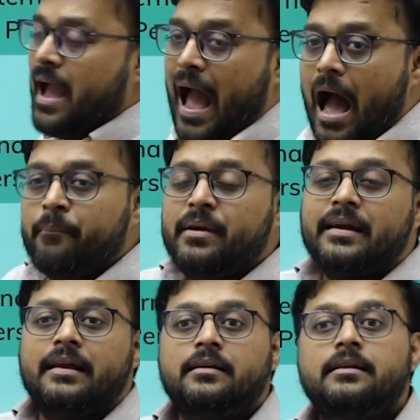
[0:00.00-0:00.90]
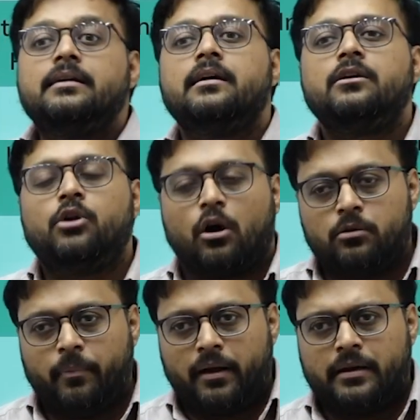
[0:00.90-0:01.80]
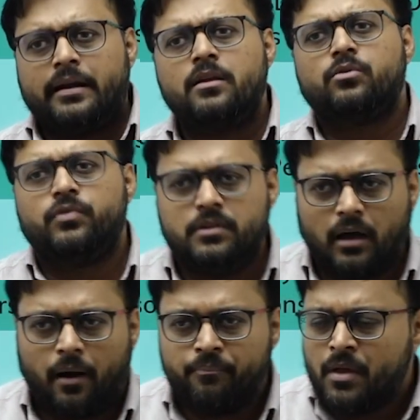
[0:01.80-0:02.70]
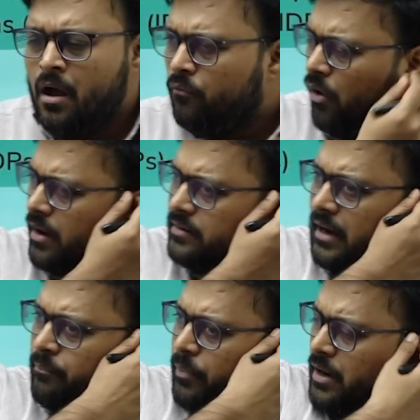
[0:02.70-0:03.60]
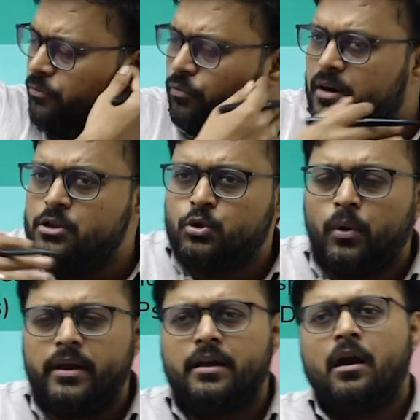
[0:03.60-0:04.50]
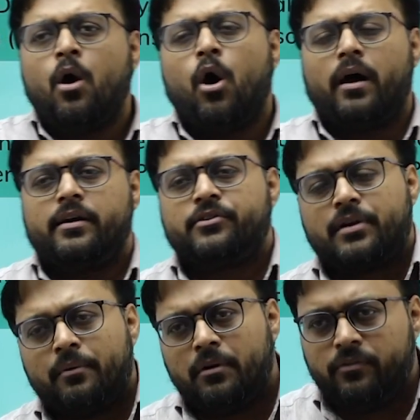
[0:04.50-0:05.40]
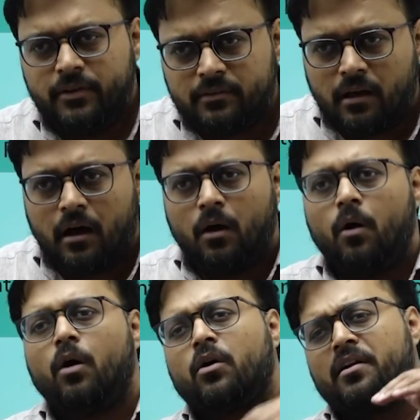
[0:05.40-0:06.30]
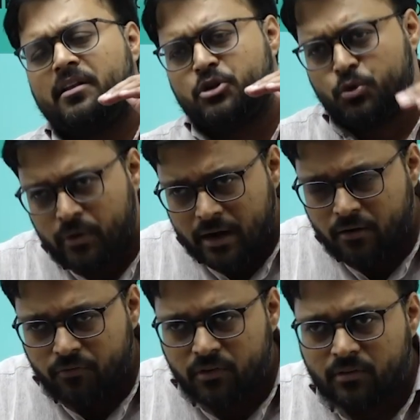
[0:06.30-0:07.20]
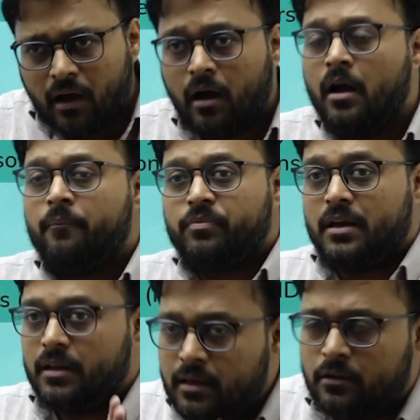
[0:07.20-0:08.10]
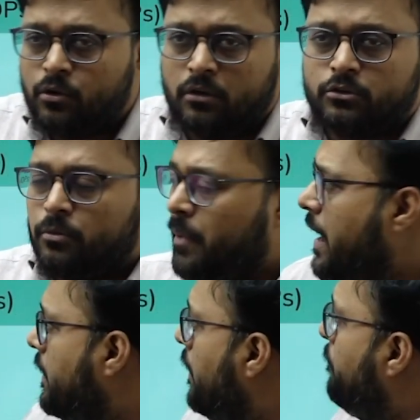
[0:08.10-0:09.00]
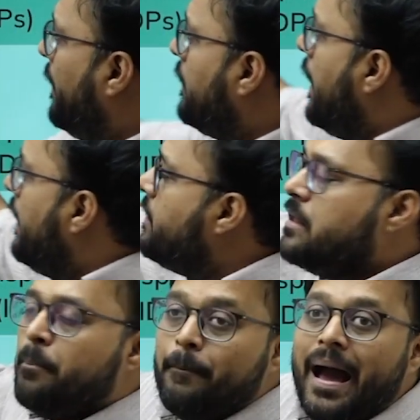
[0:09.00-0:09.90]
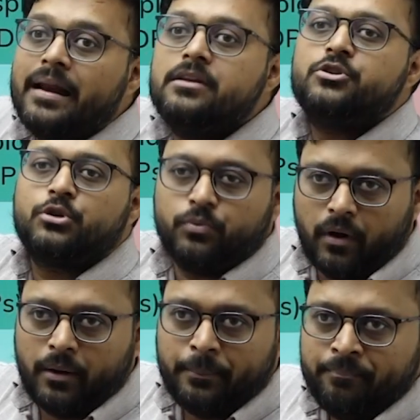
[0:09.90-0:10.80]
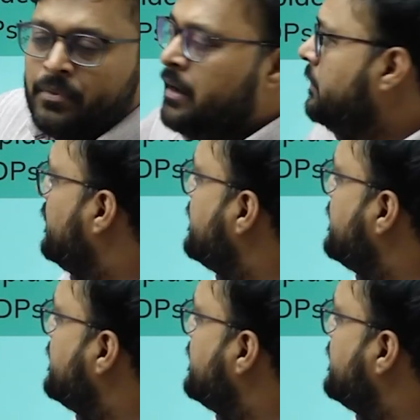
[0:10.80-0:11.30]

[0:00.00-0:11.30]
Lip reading: having a legal document, that is visa. For example, if one is going on a travel visa or on a student visa, then he is also migrant, but it is a managed one. The